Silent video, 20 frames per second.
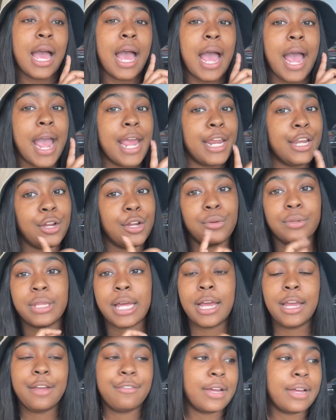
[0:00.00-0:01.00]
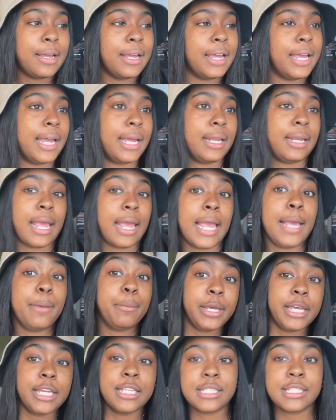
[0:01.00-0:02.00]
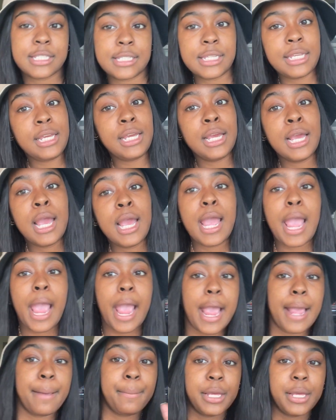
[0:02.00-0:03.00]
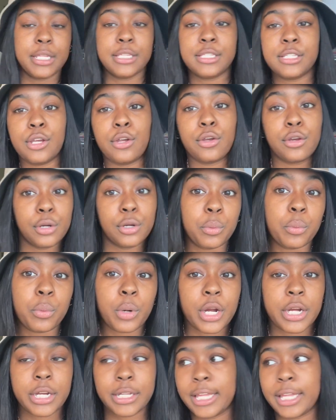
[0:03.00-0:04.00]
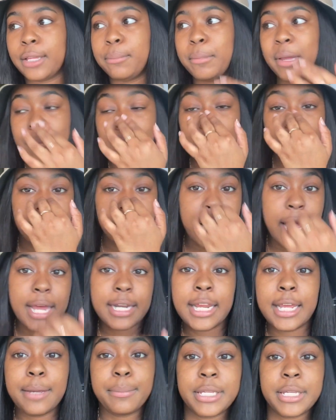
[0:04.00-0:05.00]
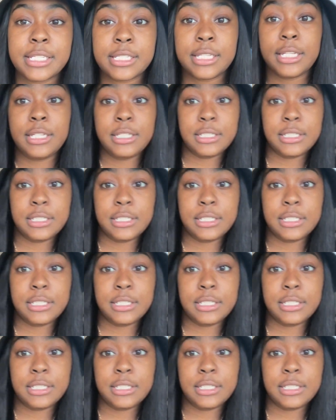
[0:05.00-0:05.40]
I know that if I hit A, B, and C, A, B, and C are gonna work. Like maybe you can add A, B, C,